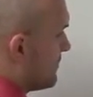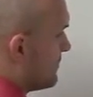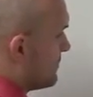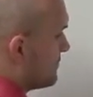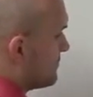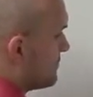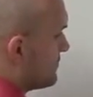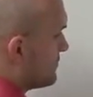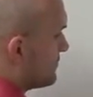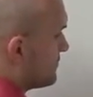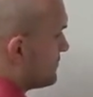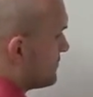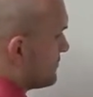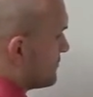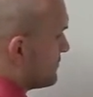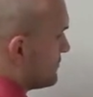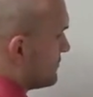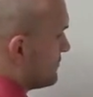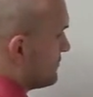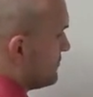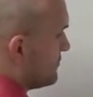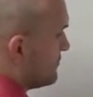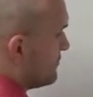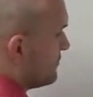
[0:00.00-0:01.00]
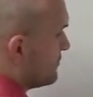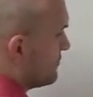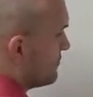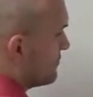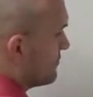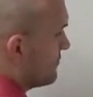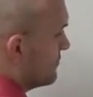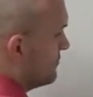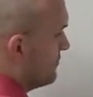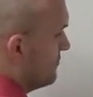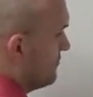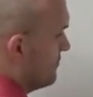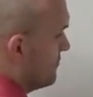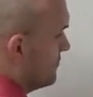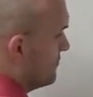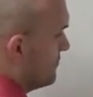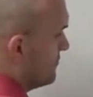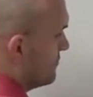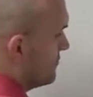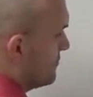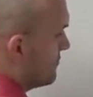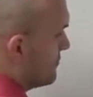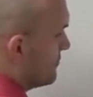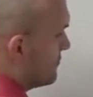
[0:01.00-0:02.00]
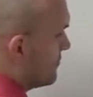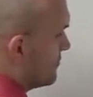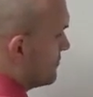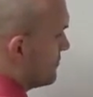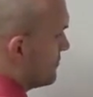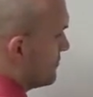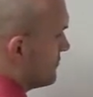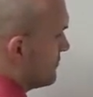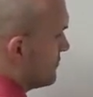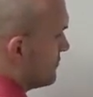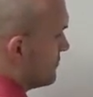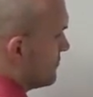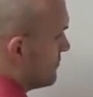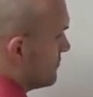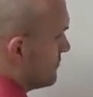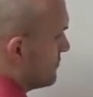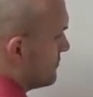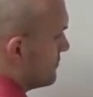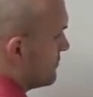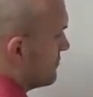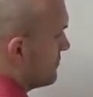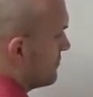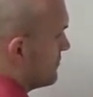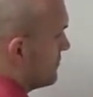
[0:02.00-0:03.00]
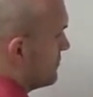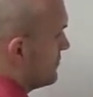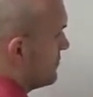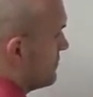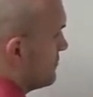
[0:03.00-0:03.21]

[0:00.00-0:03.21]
Nothing is said.